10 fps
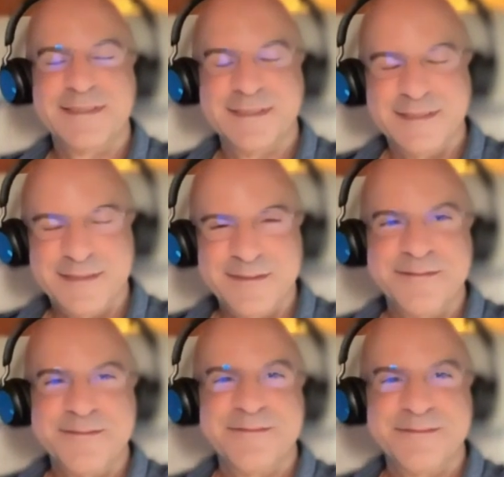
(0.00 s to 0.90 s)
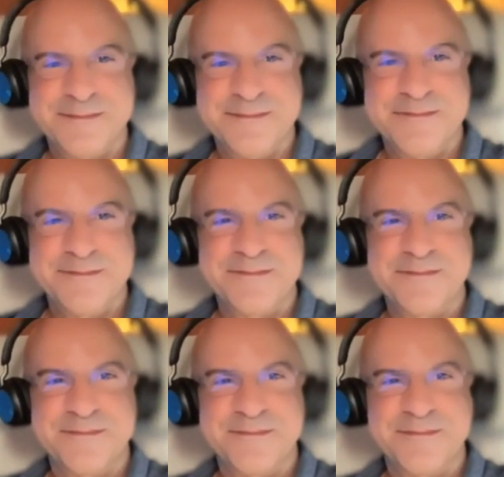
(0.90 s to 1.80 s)

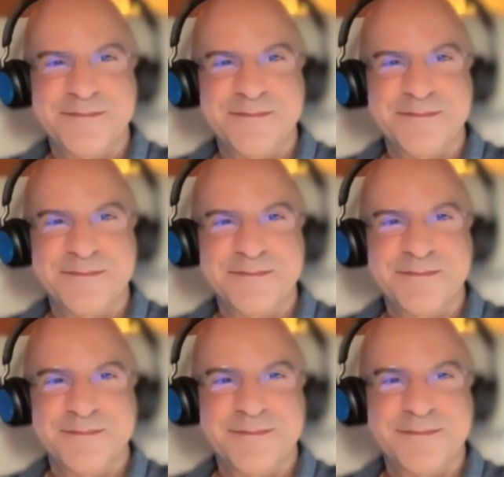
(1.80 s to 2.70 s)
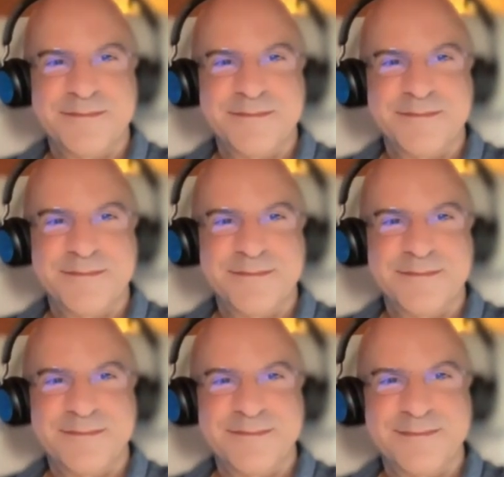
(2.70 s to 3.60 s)

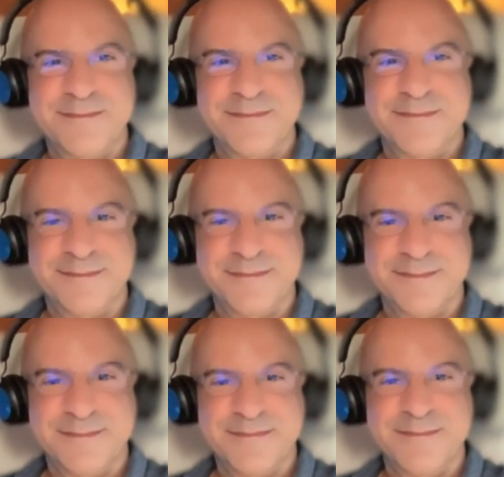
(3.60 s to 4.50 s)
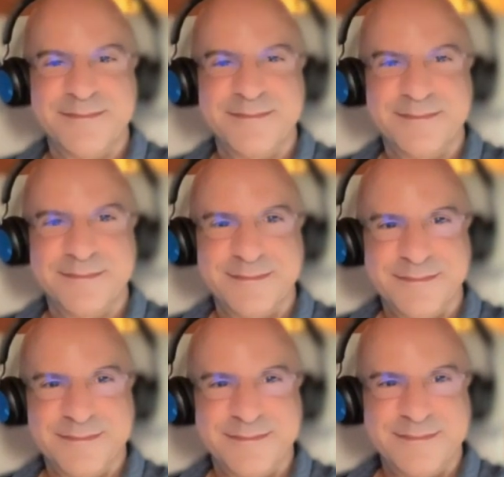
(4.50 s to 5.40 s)

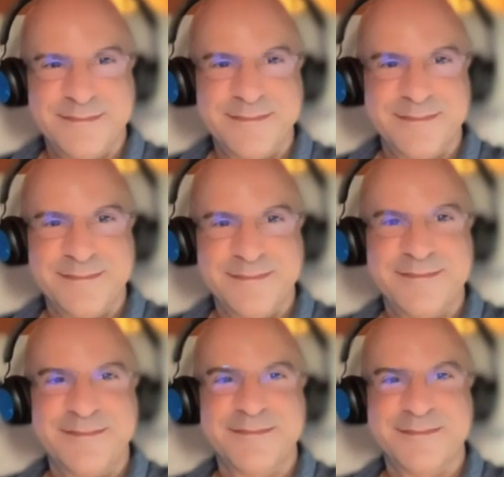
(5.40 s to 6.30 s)
(silent)